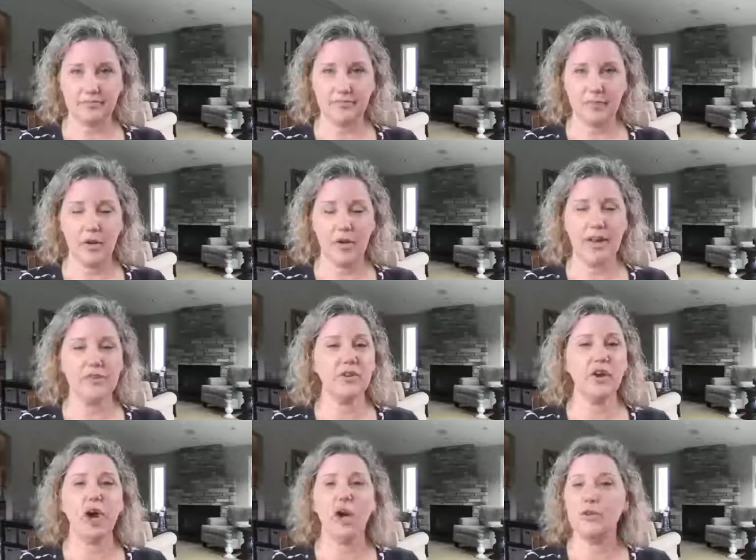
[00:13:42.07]
All right, there
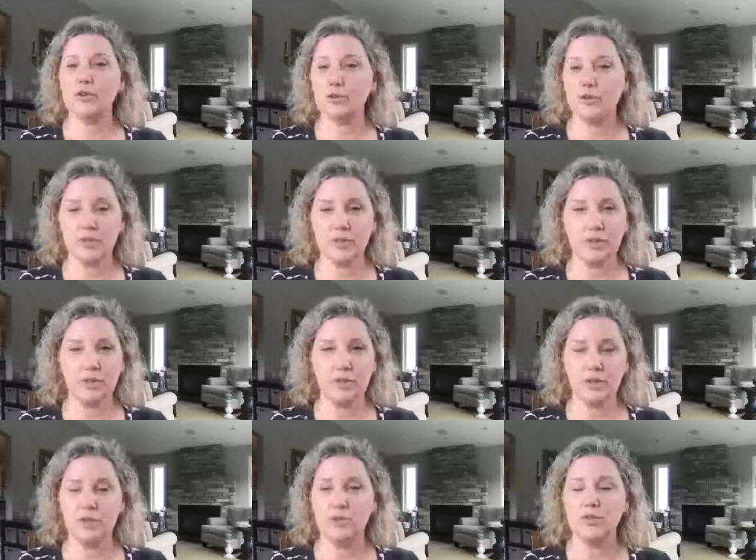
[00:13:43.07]
are other herbs that you
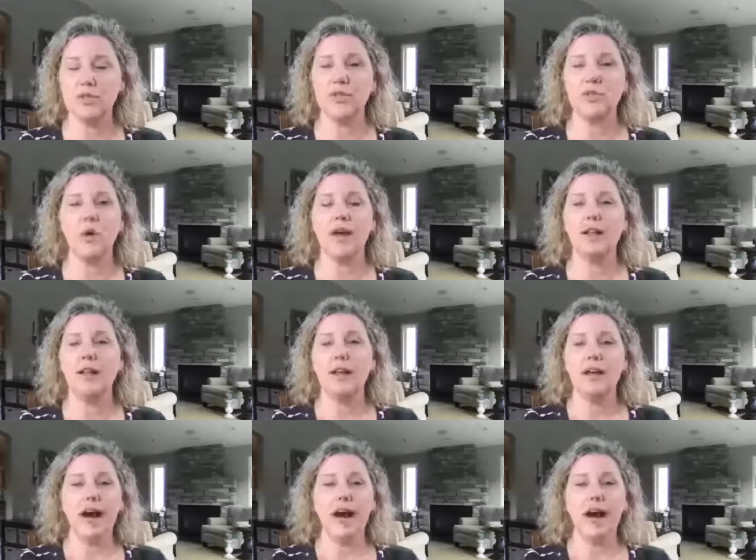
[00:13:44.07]
can use as well.